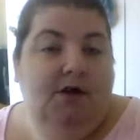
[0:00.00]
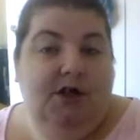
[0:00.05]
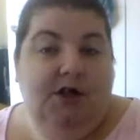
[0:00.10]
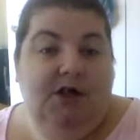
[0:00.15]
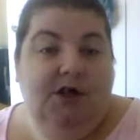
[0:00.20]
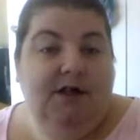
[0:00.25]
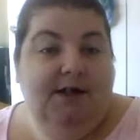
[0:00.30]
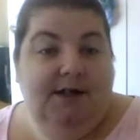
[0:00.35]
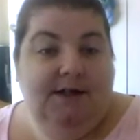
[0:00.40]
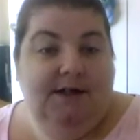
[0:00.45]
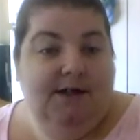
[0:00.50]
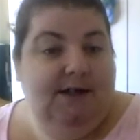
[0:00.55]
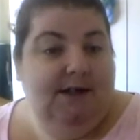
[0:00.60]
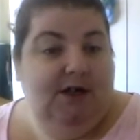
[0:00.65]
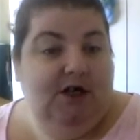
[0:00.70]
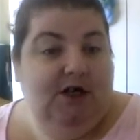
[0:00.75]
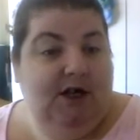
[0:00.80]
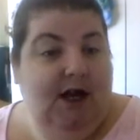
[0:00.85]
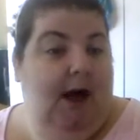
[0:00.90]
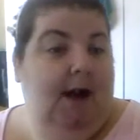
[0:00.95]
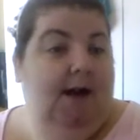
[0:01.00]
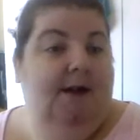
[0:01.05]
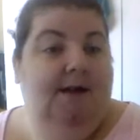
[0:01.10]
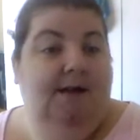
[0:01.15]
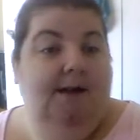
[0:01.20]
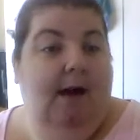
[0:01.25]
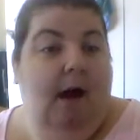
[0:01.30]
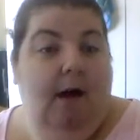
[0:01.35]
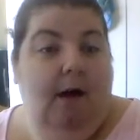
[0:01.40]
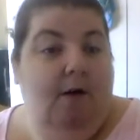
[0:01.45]
She can't
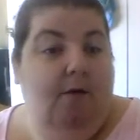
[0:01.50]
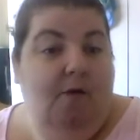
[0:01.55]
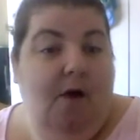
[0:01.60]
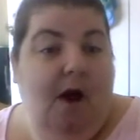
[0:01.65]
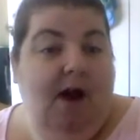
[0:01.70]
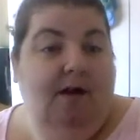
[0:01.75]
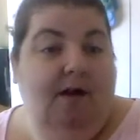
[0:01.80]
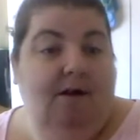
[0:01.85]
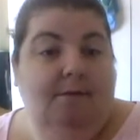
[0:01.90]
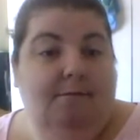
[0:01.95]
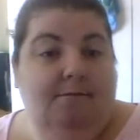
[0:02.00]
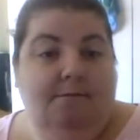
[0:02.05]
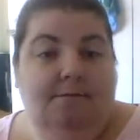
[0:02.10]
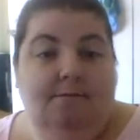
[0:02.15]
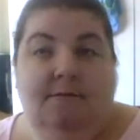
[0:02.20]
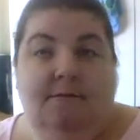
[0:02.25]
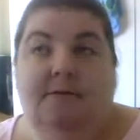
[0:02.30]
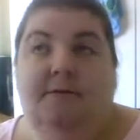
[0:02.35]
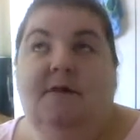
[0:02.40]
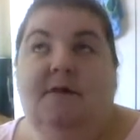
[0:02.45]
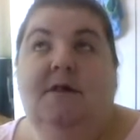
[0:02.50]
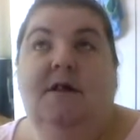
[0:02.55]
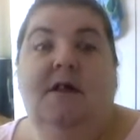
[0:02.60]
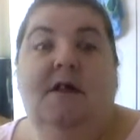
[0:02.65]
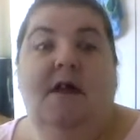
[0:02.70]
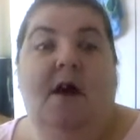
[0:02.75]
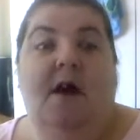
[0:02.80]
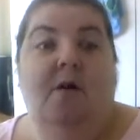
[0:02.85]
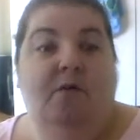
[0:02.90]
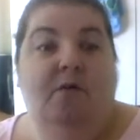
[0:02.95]
do anything wrong.
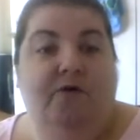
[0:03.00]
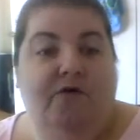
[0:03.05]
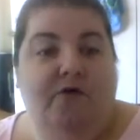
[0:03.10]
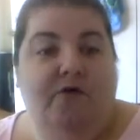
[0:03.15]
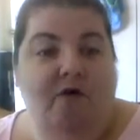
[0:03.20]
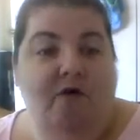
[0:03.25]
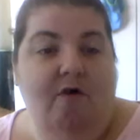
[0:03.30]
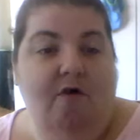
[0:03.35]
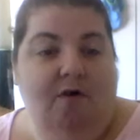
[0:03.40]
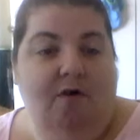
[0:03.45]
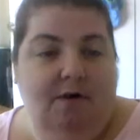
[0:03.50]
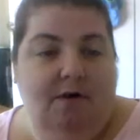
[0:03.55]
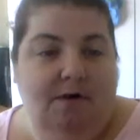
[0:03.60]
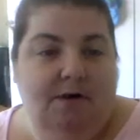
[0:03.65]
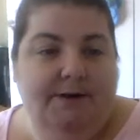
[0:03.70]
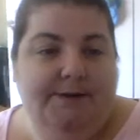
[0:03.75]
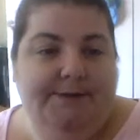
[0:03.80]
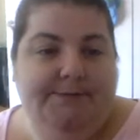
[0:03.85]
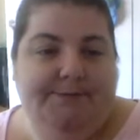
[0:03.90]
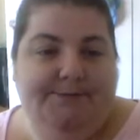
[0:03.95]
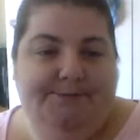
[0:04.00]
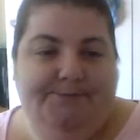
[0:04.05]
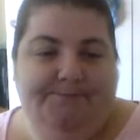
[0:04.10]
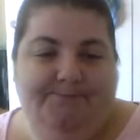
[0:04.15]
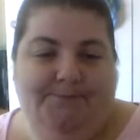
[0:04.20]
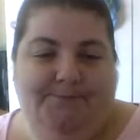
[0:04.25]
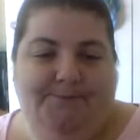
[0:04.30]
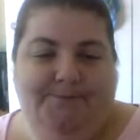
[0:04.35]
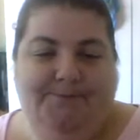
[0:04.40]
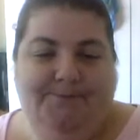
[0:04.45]
No, it's wrong.
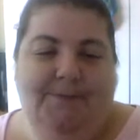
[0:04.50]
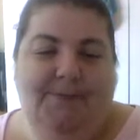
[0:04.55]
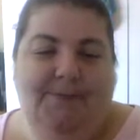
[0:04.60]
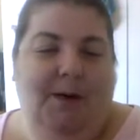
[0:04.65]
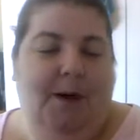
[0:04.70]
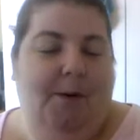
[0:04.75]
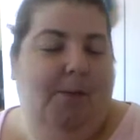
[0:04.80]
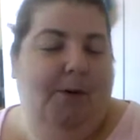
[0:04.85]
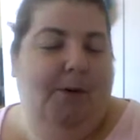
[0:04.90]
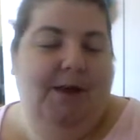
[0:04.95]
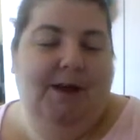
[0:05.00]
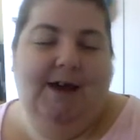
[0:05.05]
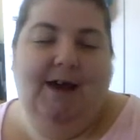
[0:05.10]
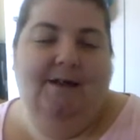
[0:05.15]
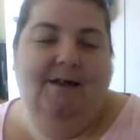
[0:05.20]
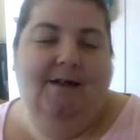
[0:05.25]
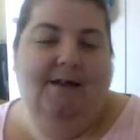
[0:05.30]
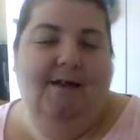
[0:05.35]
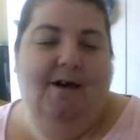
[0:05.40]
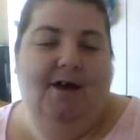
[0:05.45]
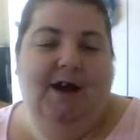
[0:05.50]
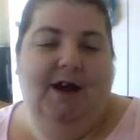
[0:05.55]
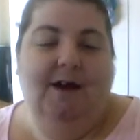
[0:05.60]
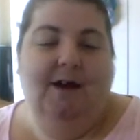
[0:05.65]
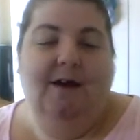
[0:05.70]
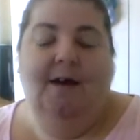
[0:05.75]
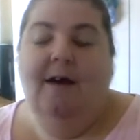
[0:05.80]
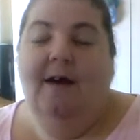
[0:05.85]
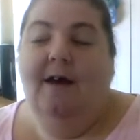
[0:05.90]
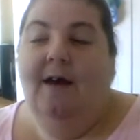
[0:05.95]
Only kidding, honey.